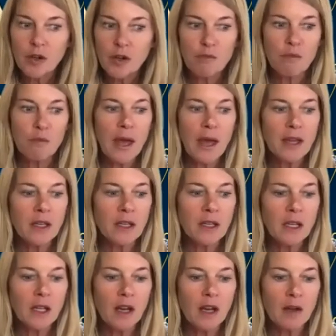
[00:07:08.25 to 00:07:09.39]
Men
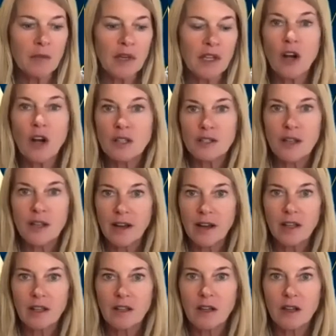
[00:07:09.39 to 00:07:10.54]
in our
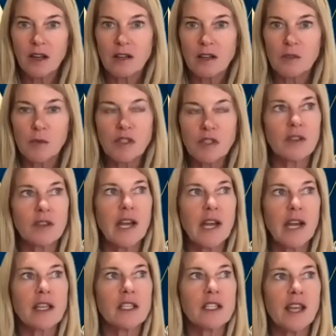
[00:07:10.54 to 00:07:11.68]
society, especially in the
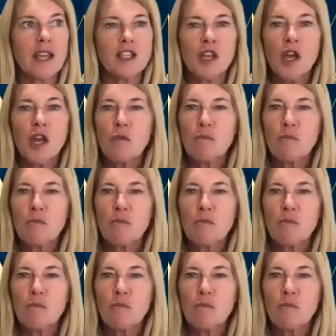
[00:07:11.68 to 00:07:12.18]
United States,